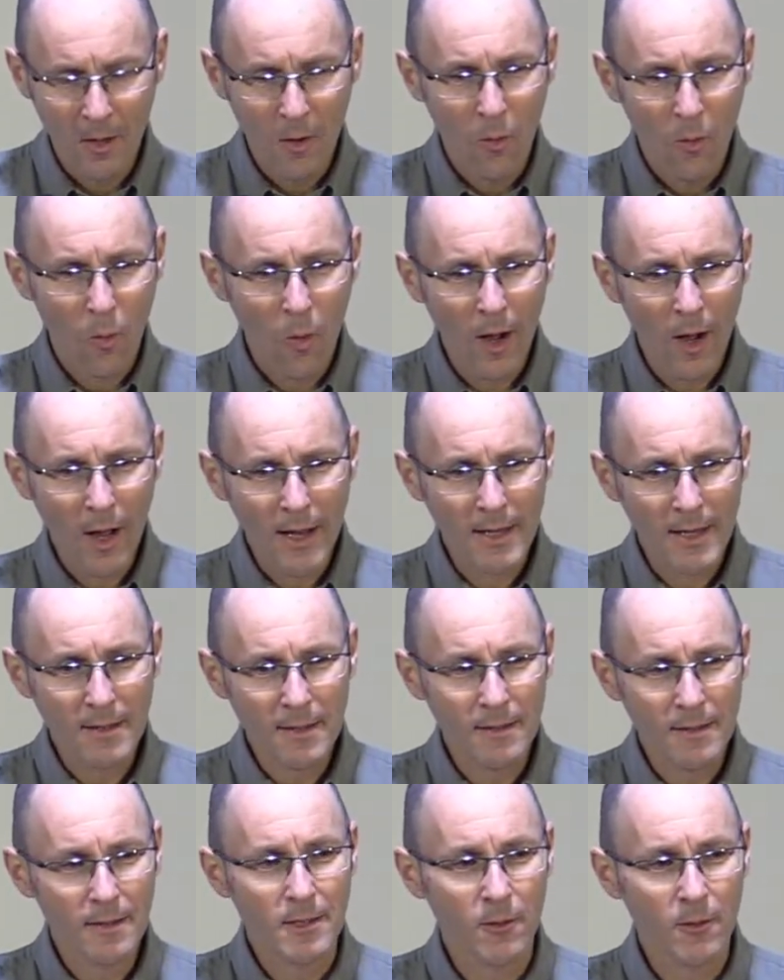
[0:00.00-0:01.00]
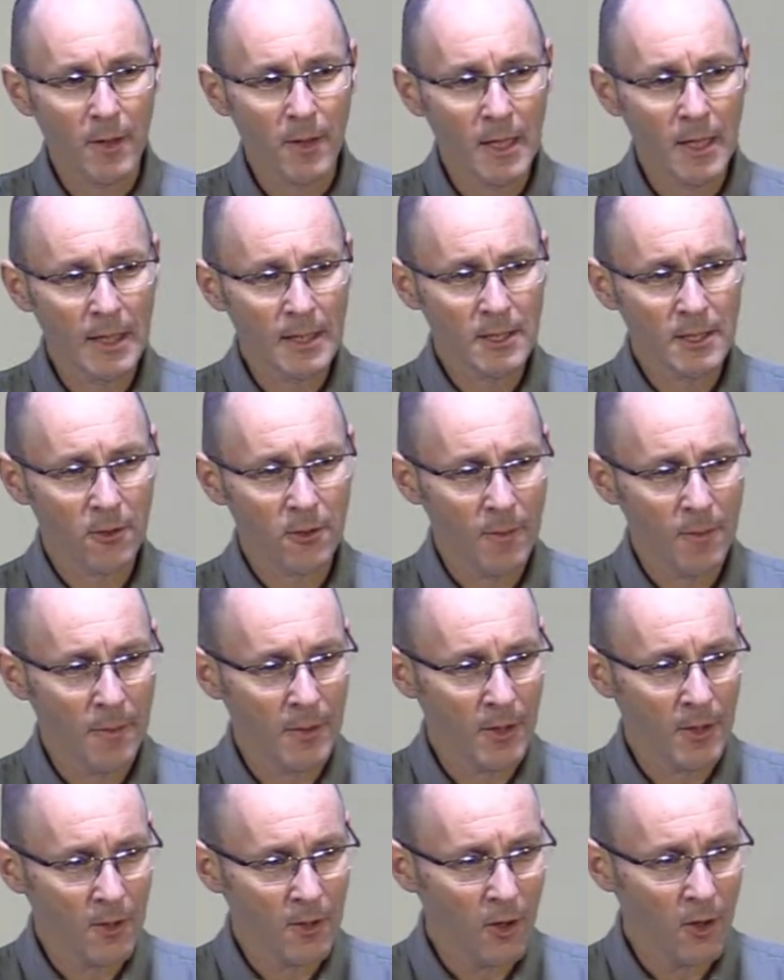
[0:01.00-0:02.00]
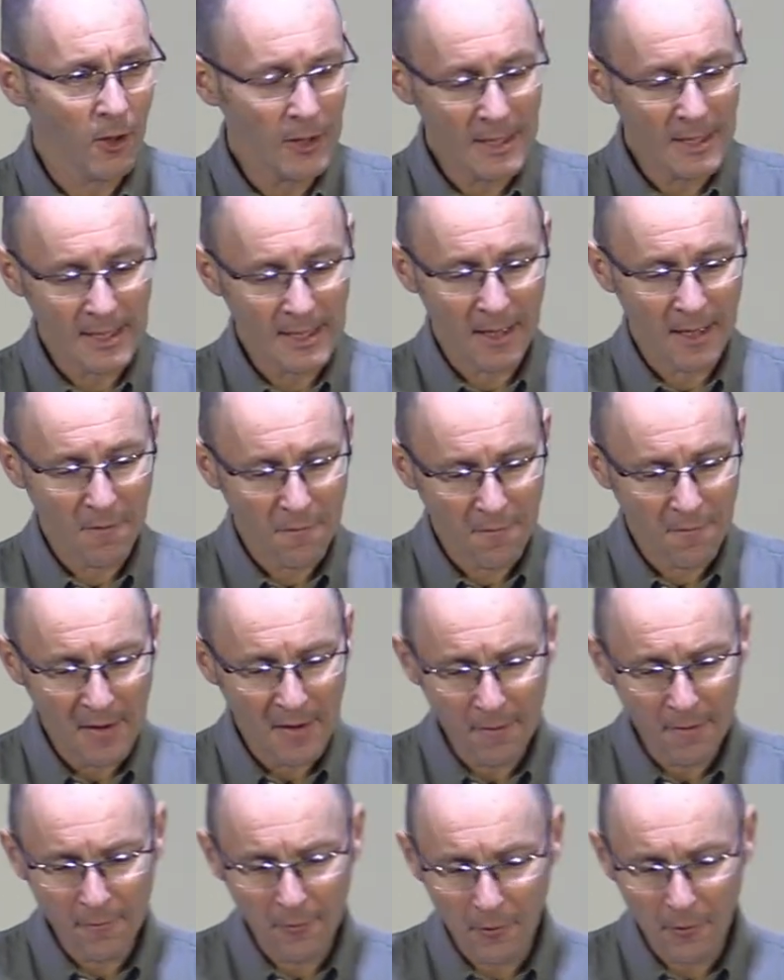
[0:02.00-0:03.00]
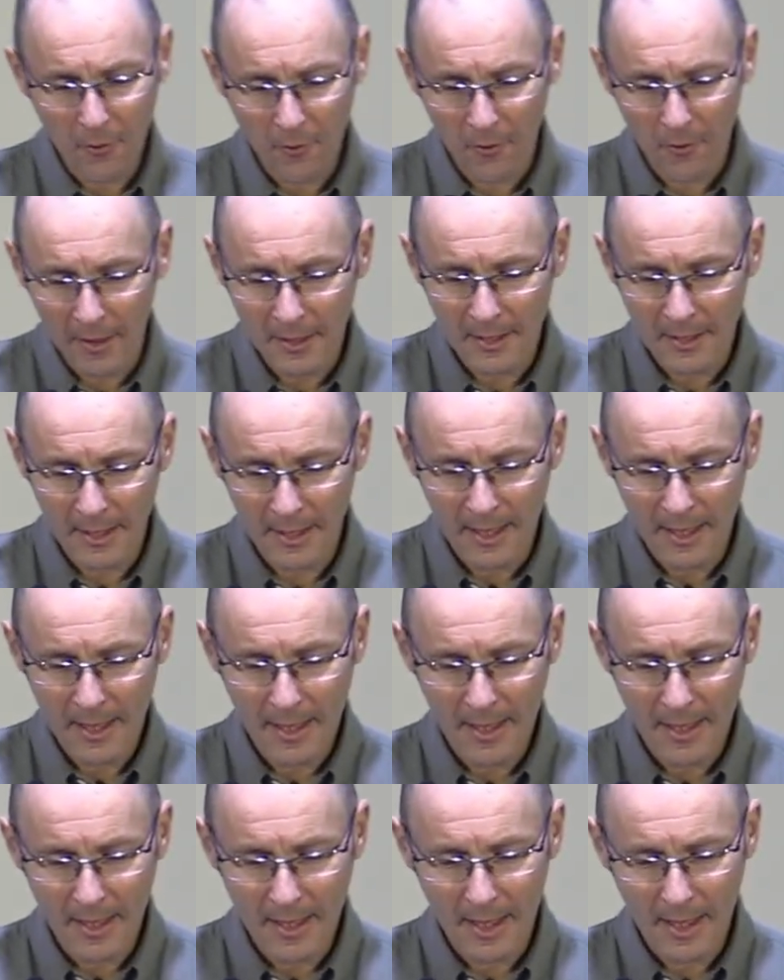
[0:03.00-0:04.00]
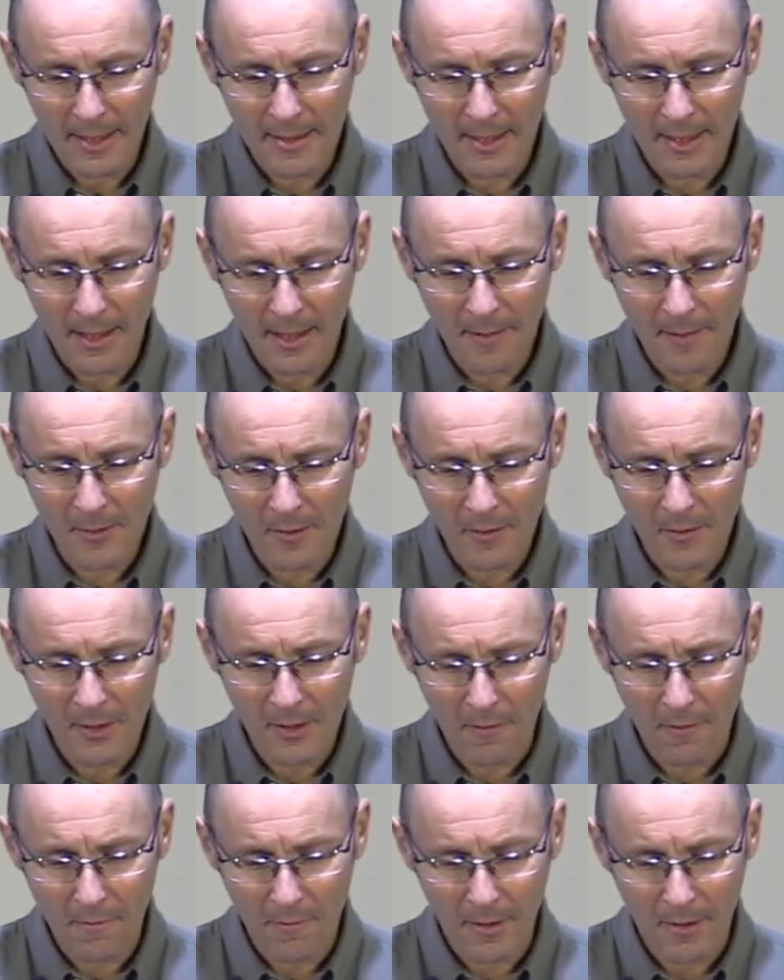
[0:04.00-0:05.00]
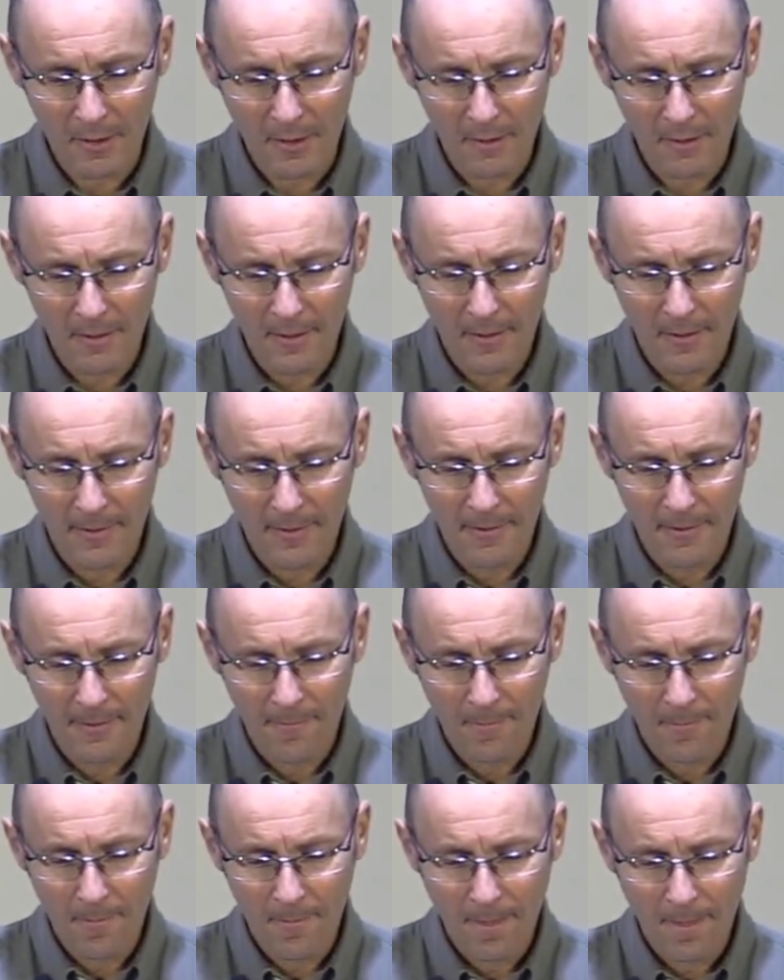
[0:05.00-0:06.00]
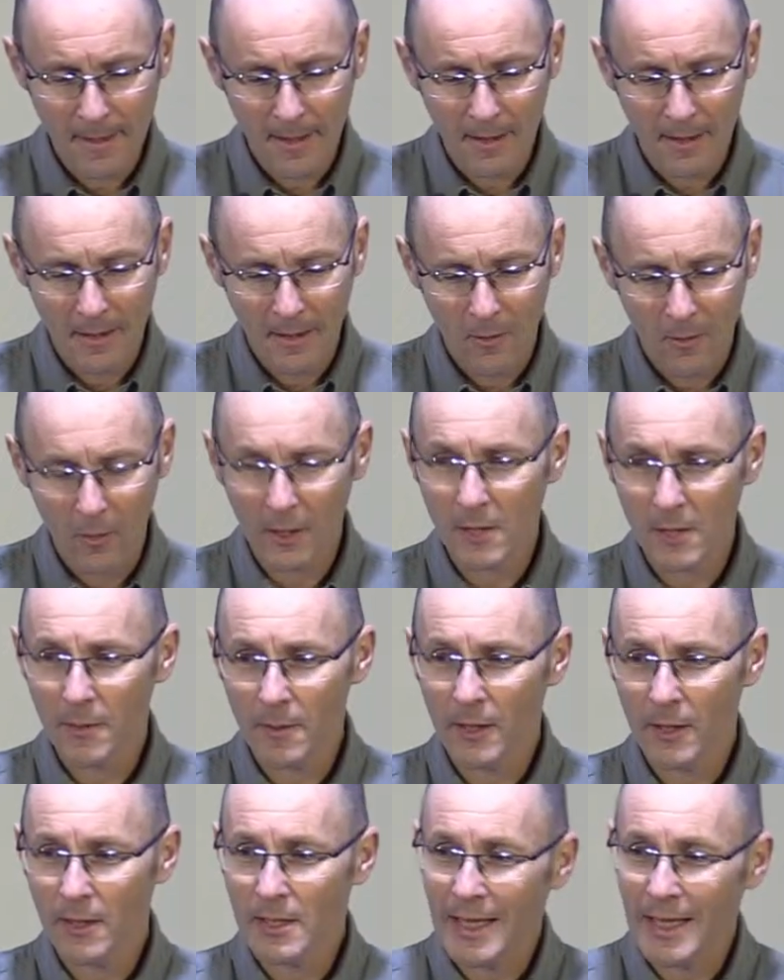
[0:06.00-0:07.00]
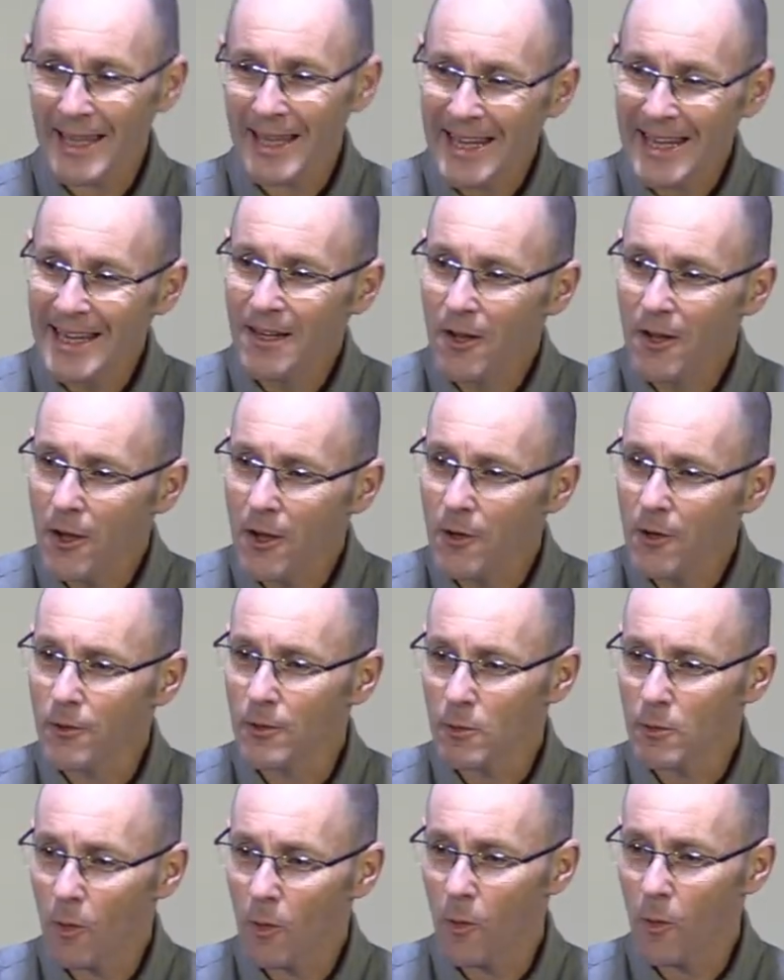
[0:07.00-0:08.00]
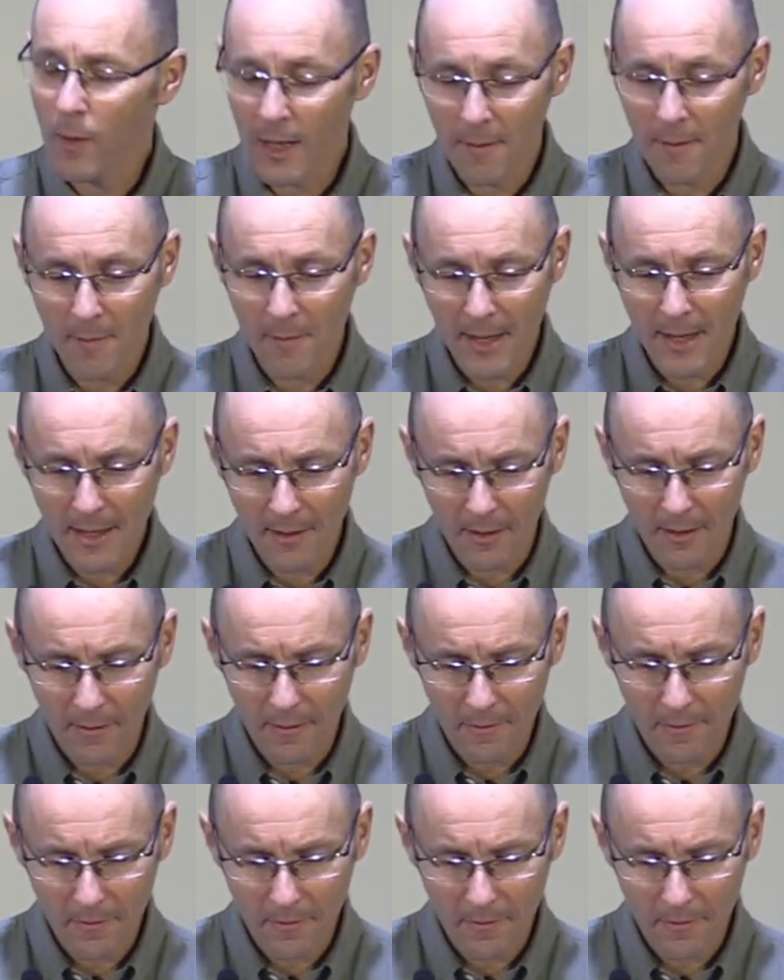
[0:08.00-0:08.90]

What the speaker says: Why do we need to remember that God is our faithful creator at times of suffering? Well, it's because he knows what we are made of.